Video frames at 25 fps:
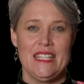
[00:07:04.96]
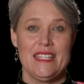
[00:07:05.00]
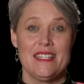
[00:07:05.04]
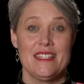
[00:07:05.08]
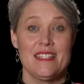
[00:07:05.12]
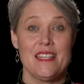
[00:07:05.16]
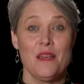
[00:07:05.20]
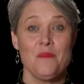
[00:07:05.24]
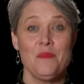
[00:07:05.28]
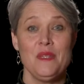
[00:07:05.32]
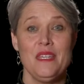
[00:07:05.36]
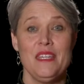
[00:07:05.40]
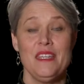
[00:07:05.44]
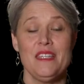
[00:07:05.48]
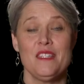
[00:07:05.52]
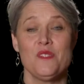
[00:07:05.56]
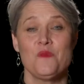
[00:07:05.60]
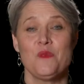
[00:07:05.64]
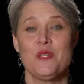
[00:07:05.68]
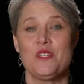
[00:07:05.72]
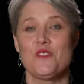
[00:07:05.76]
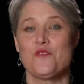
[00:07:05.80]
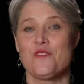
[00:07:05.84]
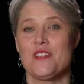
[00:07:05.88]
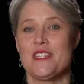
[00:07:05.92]
Some years
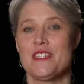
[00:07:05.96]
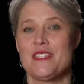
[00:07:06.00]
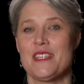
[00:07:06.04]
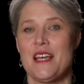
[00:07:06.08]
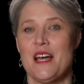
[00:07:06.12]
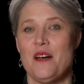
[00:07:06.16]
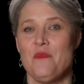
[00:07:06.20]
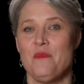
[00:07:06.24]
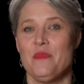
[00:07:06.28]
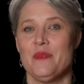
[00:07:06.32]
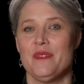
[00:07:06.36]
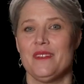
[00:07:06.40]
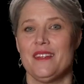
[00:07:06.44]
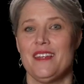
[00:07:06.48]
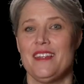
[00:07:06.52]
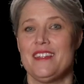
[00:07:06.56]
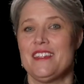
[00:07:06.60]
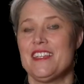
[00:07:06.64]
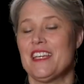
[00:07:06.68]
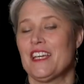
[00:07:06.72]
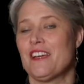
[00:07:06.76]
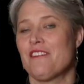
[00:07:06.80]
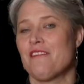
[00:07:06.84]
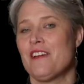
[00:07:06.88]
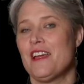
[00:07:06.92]
we dress up and
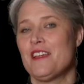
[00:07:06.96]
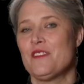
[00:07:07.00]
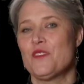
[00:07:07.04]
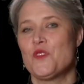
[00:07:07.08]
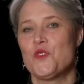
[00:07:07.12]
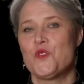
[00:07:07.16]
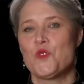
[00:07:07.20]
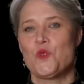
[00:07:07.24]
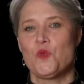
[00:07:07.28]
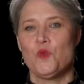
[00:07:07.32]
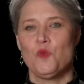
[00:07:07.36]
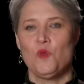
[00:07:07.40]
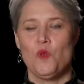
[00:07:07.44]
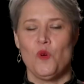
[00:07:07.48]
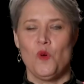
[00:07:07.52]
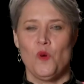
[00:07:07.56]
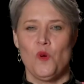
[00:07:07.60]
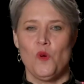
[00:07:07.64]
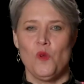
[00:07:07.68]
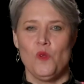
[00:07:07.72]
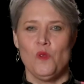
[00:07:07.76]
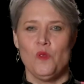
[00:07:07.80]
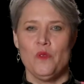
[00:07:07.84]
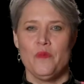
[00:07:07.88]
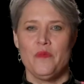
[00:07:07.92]
decorate the school
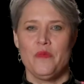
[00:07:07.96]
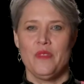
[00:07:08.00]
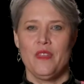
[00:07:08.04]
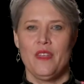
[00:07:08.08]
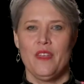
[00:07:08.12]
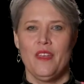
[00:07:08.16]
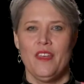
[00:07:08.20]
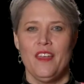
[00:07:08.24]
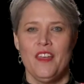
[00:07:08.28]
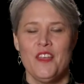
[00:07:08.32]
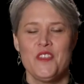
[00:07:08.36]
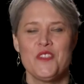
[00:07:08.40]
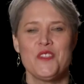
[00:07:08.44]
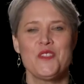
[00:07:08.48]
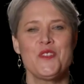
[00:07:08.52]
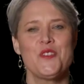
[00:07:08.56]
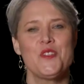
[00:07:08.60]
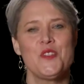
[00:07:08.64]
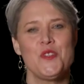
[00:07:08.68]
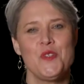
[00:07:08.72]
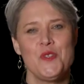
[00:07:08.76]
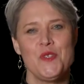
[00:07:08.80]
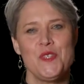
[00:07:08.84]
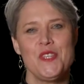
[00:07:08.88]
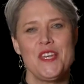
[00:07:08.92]
hall. The
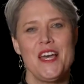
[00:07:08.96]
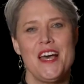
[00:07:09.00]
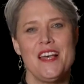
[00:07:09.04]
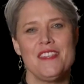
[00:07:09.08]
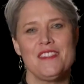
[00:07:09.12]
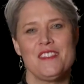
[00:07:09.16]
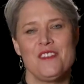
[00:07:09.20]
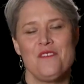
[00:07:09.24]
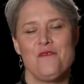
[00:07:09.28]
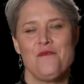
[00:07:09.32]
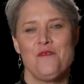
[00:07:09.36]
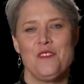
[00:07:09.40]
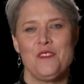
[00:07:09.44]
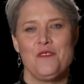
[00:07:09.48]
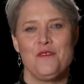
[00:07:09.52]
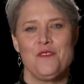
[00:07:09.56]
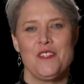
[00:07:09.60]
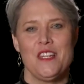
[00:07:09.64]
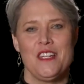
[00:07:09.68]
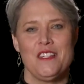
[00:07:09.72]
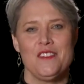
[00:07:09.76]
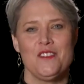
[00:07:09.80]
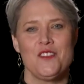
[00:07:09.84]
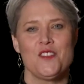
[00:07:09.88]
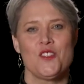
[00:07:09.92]

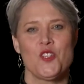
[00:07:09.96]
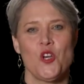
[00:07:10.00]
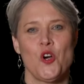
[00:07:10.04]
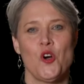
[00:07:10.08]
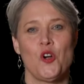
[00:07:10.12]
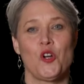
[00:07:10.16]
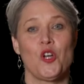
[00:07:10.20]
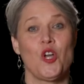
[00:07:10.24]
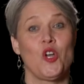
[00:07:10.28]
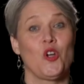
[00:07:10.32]
2015 song